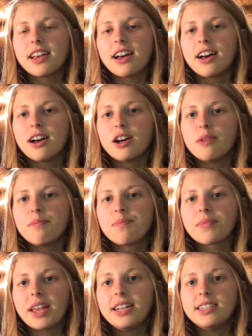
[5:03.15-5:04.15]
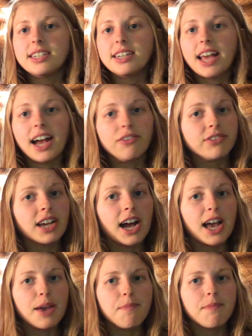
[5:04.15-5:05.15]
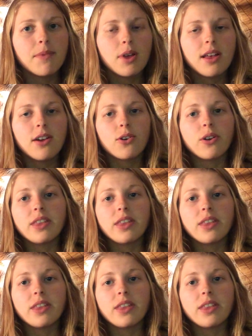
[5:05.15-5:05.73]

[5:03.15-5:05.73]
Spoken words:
and didn't have time or